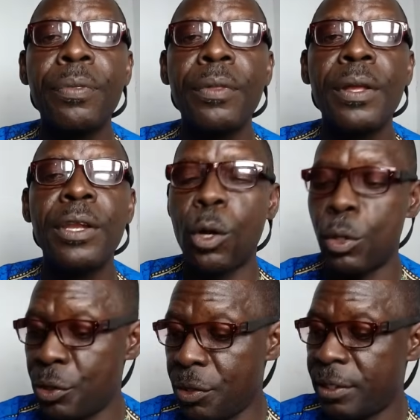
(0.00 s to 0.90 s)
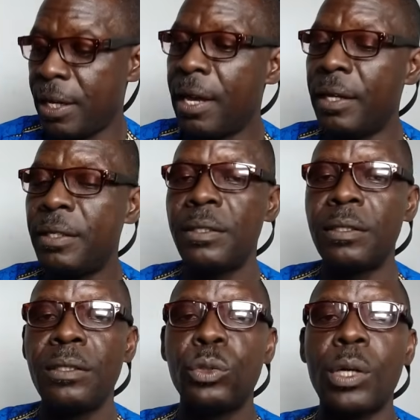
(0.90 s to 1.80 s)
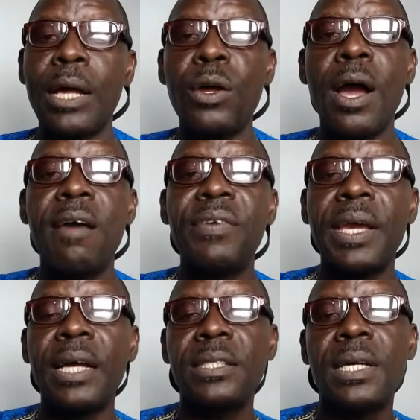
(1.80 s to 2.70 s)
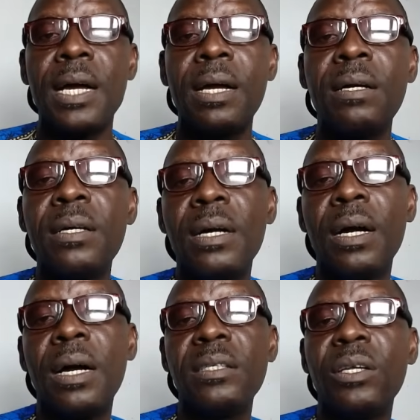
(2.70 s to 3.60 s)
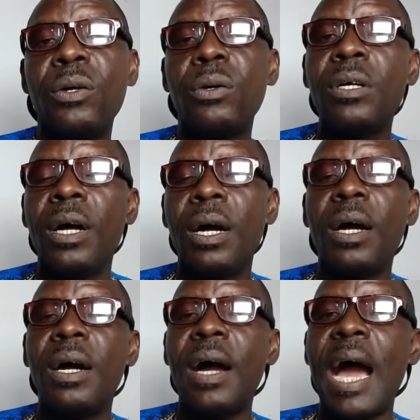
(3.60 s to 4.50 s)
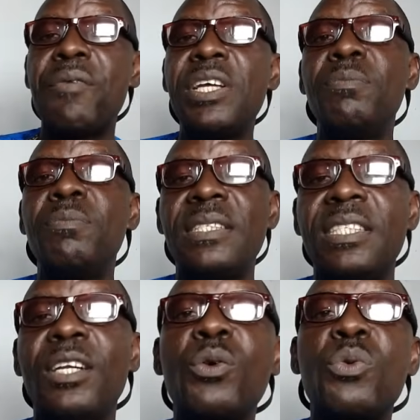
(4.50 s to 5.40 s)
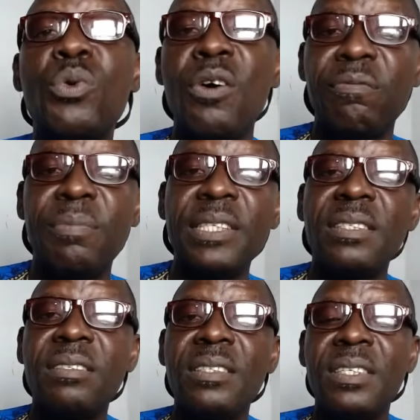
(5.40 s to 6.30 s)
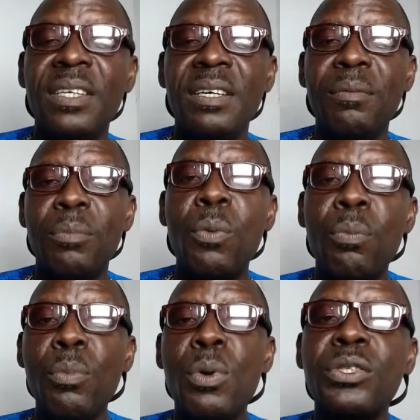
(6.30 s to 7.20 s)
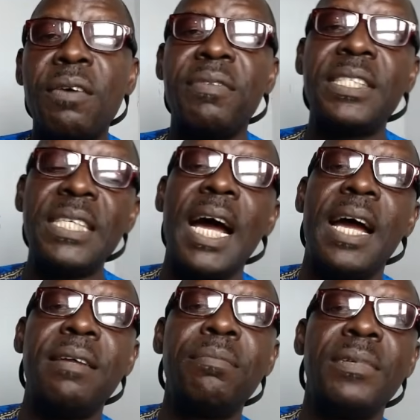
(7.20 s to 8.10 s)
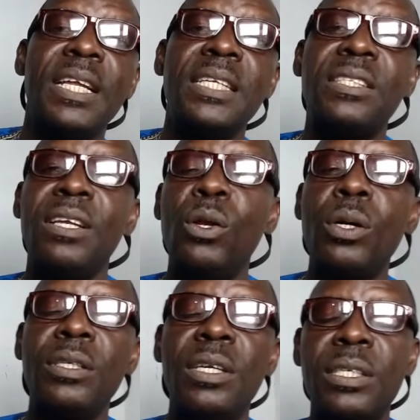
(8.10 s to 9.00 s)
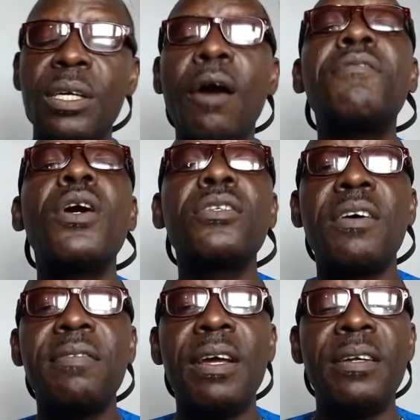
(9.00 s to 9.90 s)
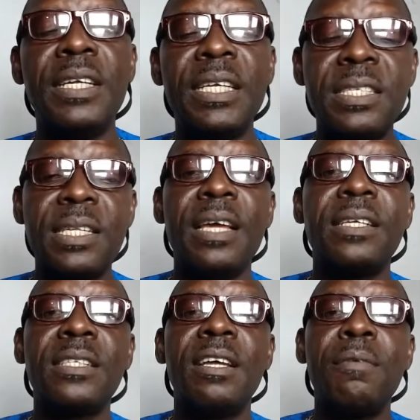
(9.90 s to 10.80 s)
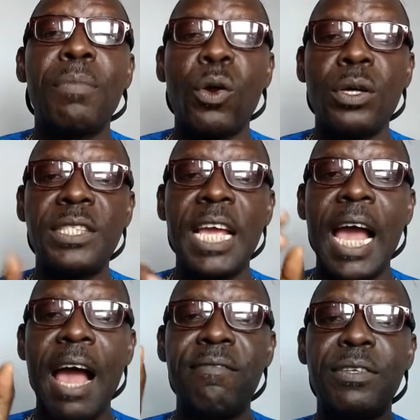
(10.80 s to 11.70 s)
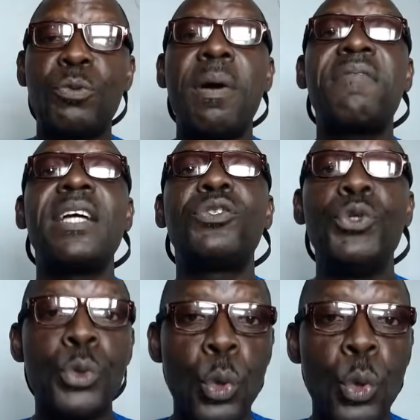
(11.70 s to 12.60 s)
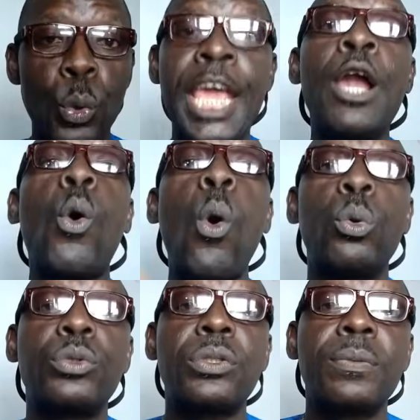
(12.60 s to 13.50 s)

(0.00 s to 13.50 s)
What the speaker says: The Constitution says you cannot have a caretaker, arrangement in the local government. But most of the time, the governors in the state, because they have supervisory role in court,